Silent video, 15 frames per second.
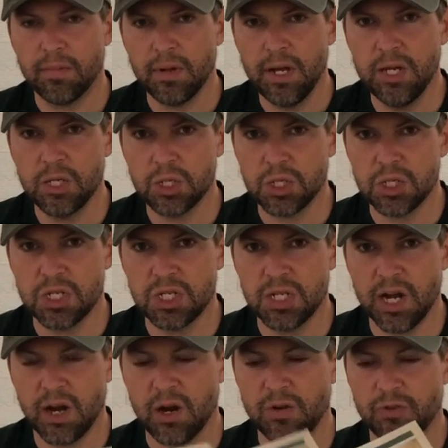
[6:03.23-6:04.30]
each
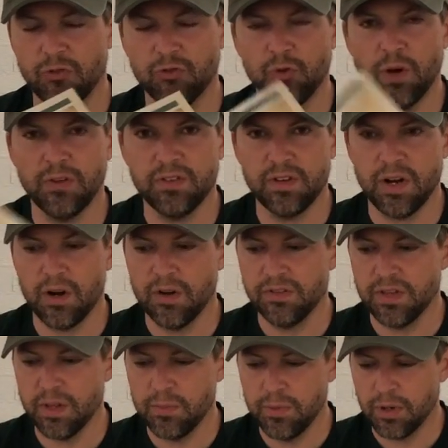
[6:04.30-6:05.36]
scenario, there's 12
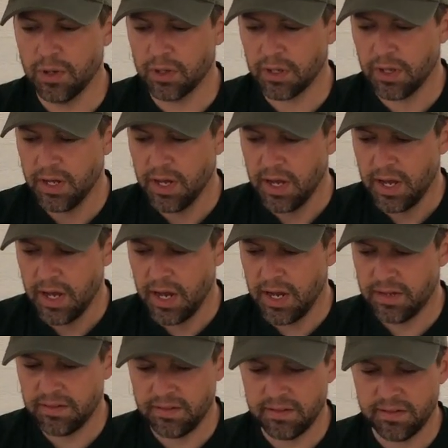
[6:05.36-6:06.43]
scenarios in the book.
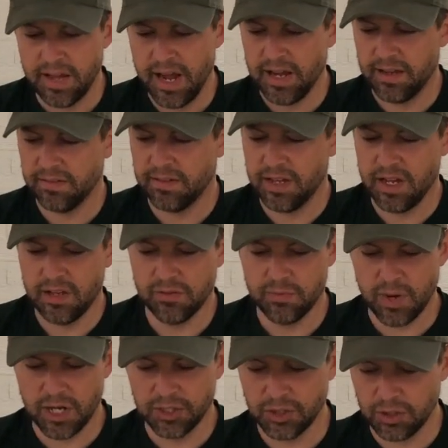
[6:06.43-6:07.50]
It takes these
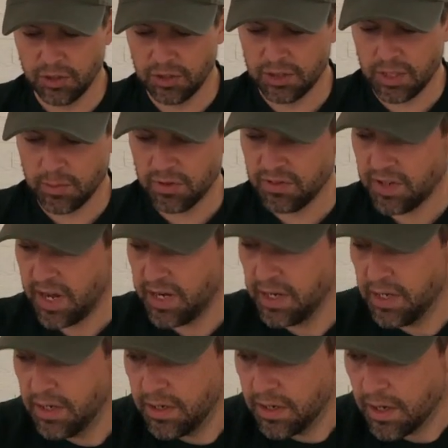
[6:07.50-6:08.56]
modular
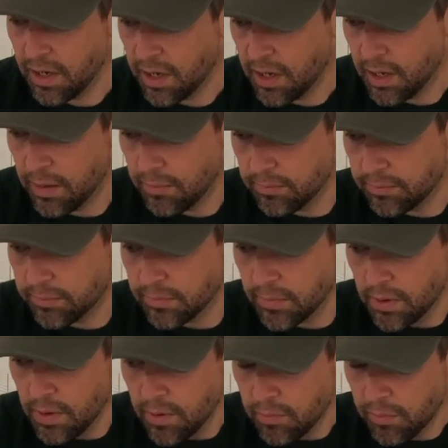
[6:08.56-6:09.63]
double-sided
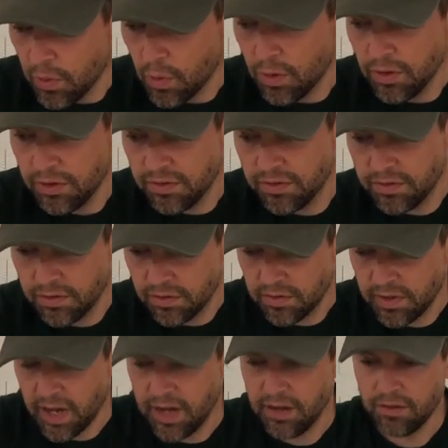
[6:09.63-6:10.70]
boards,
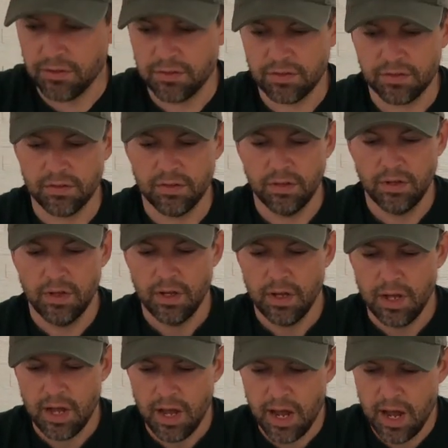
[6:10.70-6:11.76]
tiles,
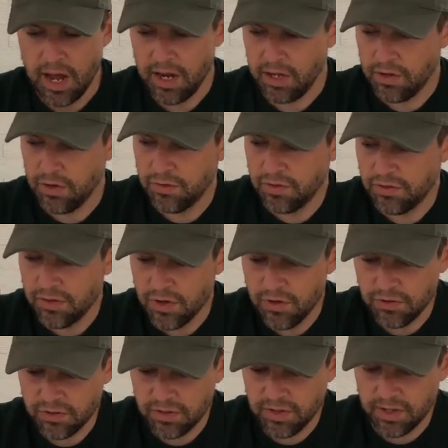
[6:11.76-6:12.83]
and it uses
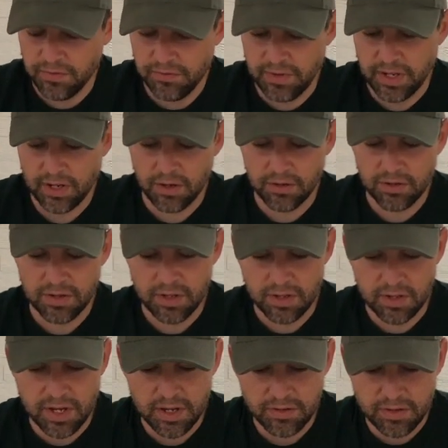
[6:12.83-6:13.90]
those to configure
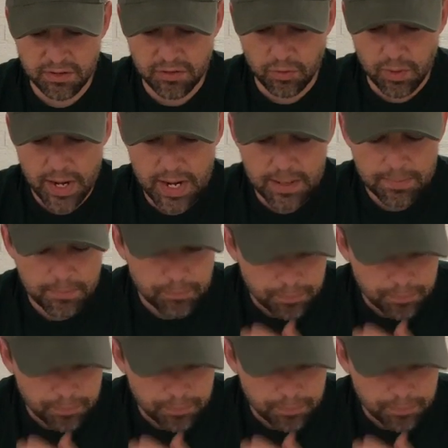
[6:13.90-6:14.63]
the terrain.